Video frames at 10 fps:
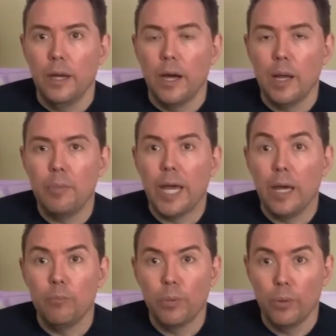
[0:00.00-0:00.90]

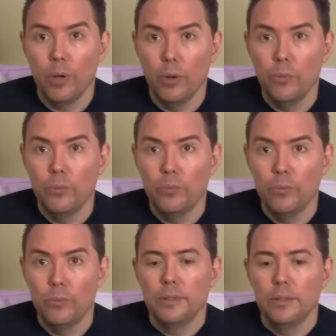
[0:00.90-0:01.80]
iPad Pro.
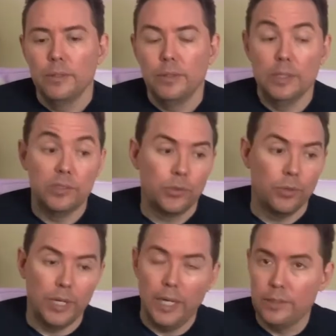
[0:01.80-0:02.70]
This
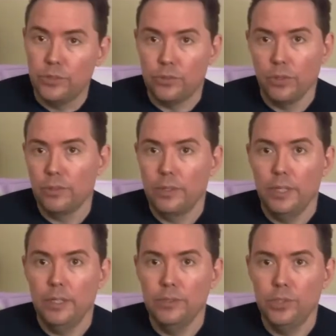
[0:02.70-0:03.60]
creates certain
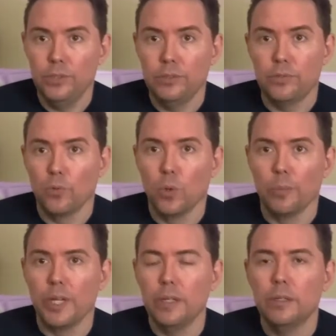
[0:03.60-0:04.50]
issues for
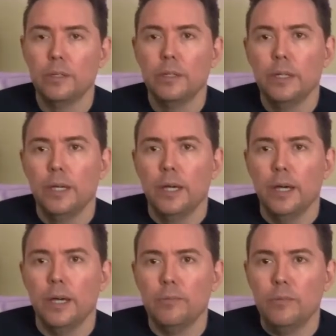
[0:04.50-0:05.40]
me.
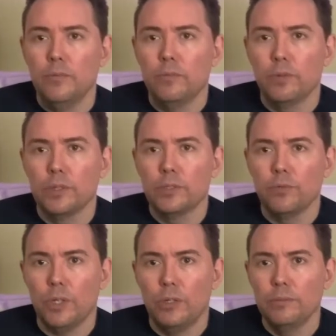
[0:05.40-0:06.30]
Uh, first of
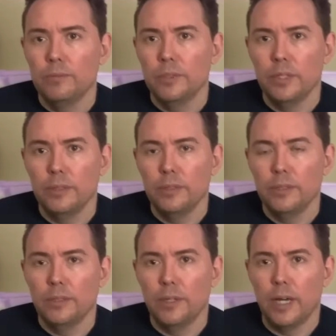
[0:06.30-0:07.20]
all, uh, you
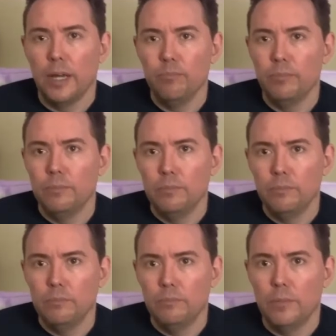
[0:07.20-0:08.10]
know, I'm
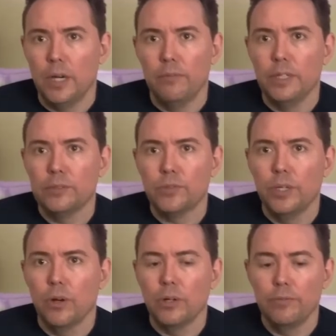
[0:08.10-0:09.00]
obviously
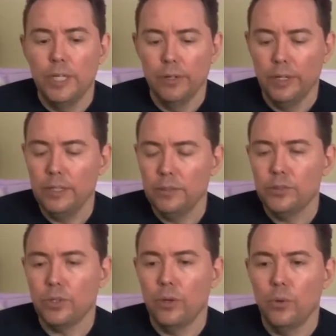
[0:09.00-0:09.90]
hard of hearing,
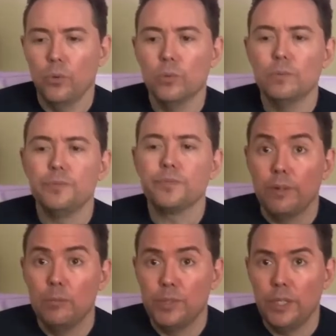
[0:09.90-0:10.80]
so if
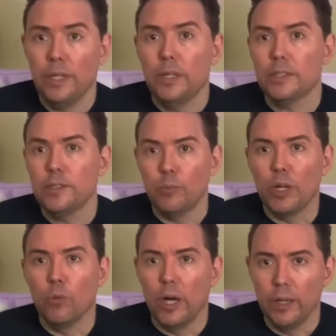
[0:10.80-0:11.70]
I'm sitting next to my
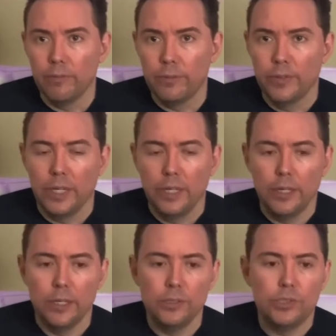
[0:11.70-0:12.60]
wife
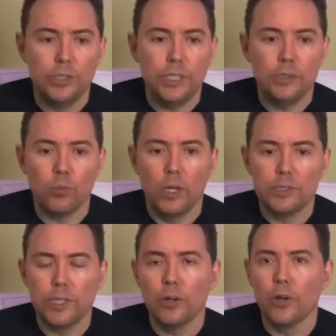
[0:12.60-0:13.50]
and she's
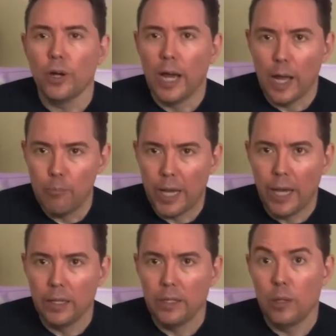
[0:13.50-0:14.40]
watching her
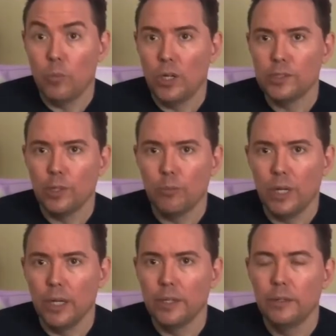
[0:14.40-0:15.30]
iPad and I'm watching mine,